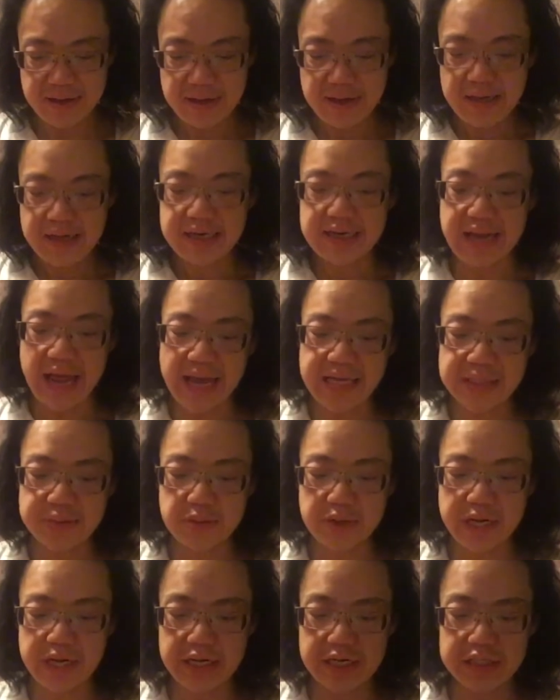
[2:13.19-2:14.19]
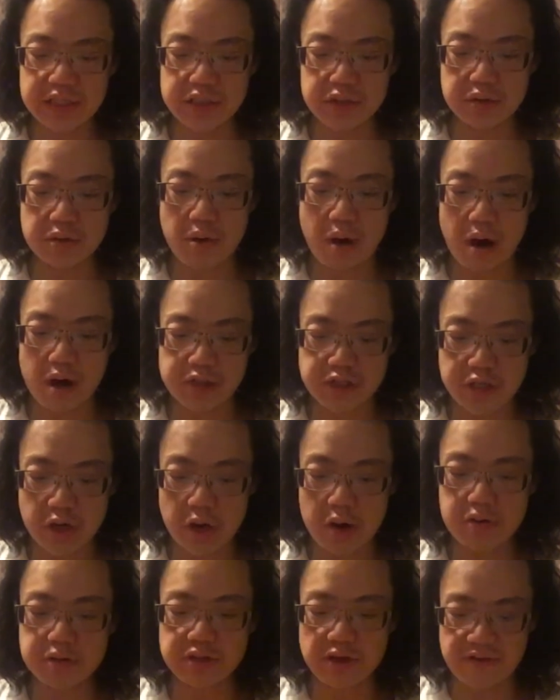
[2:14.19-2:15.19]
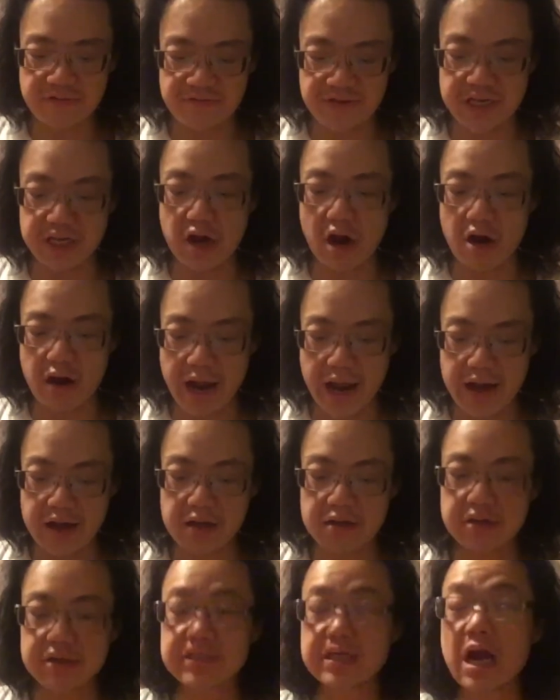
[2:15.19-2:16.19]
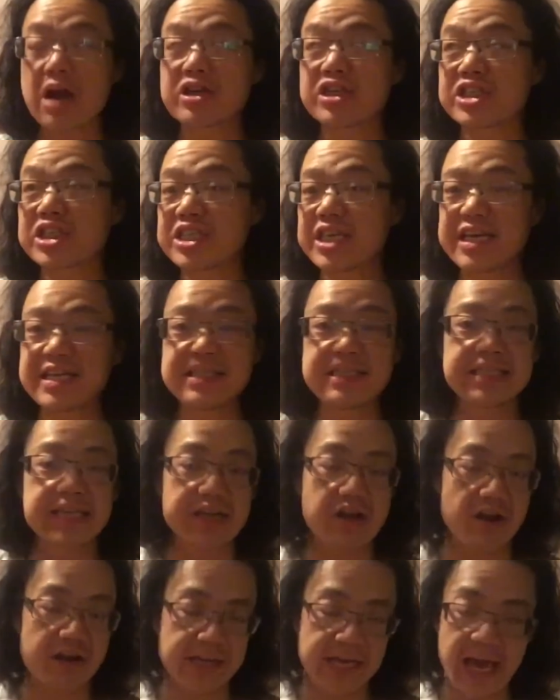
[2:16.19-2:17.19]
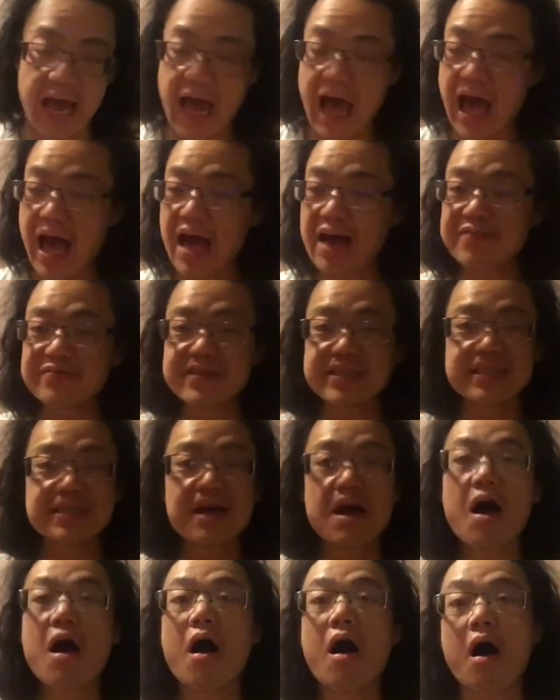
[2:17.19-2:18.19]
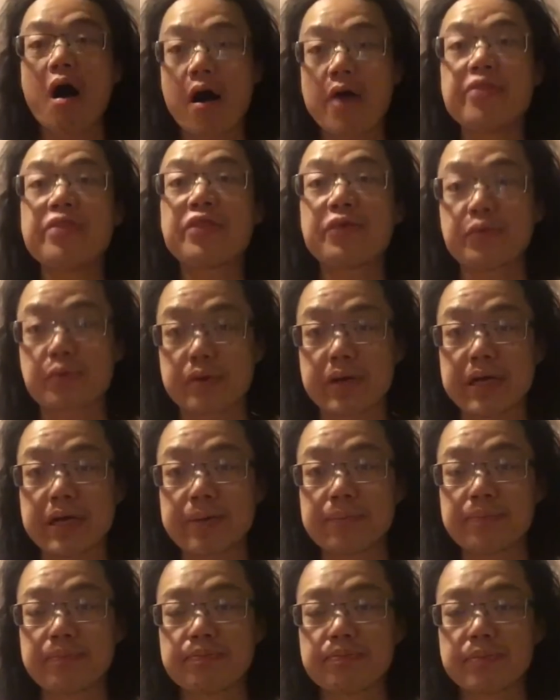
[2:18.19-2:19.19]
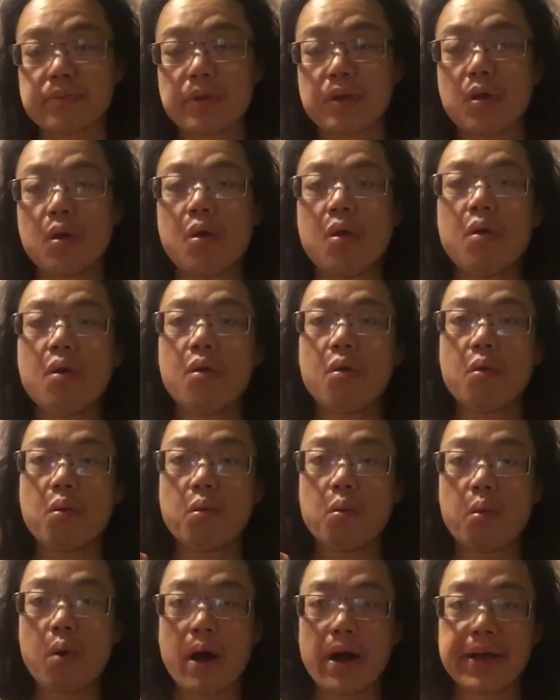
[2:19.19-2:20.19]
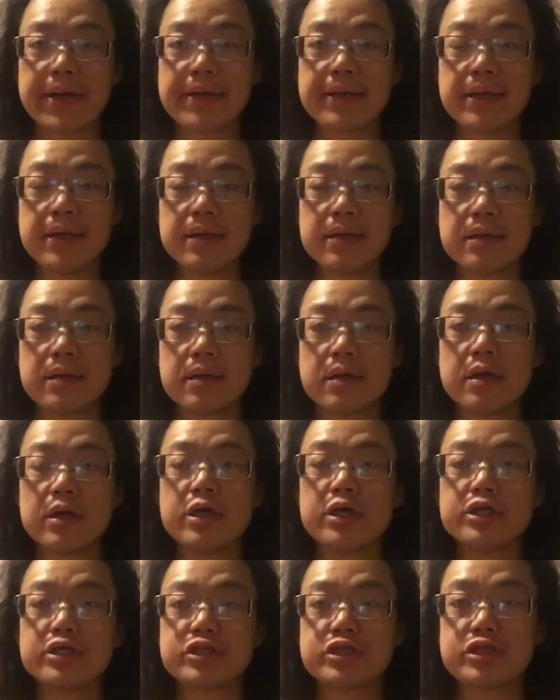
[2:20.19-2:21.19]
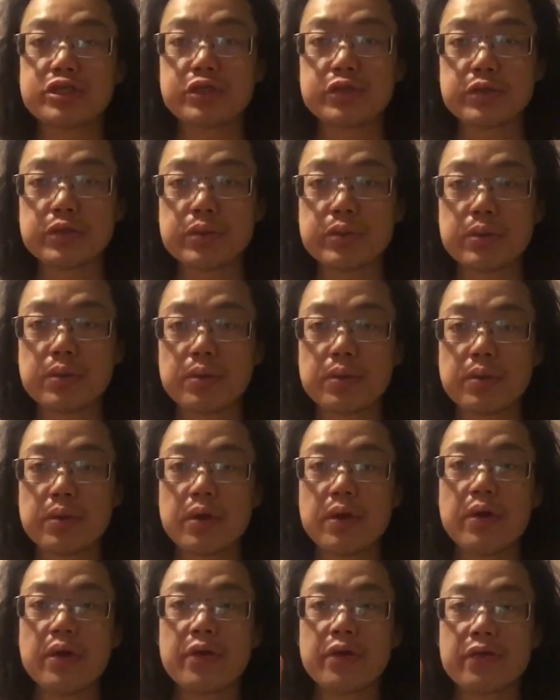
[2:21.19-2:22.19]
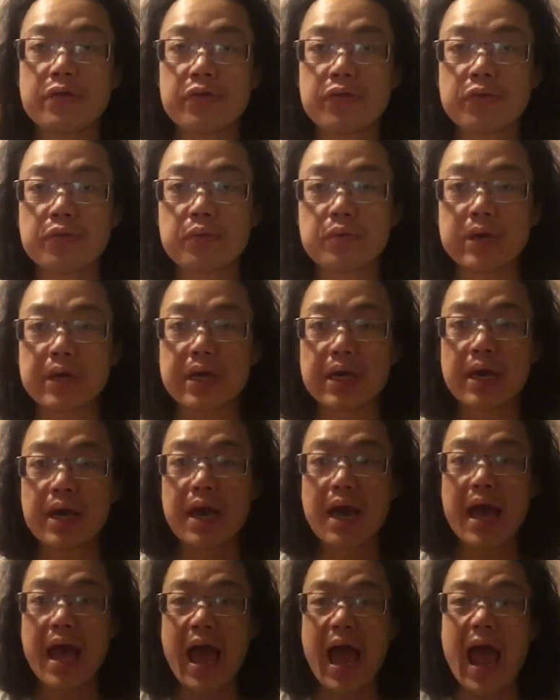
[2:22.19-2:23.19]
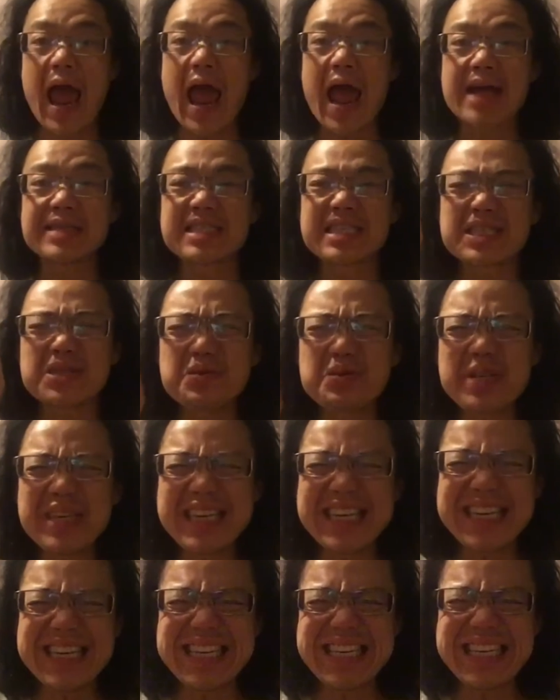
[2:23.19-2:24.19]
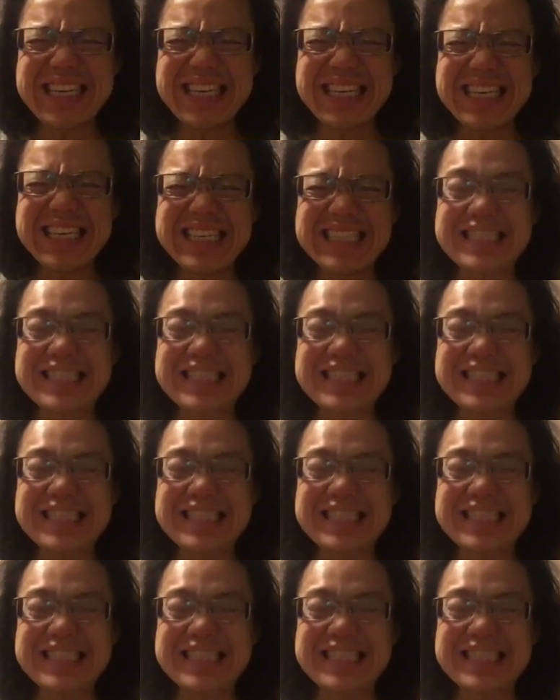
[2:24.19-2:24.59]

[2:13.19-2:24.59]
Next, we're going to do our toes, our feet, our ankles, our shins, and our calves on 3. 1, 2, 3. And squeeze.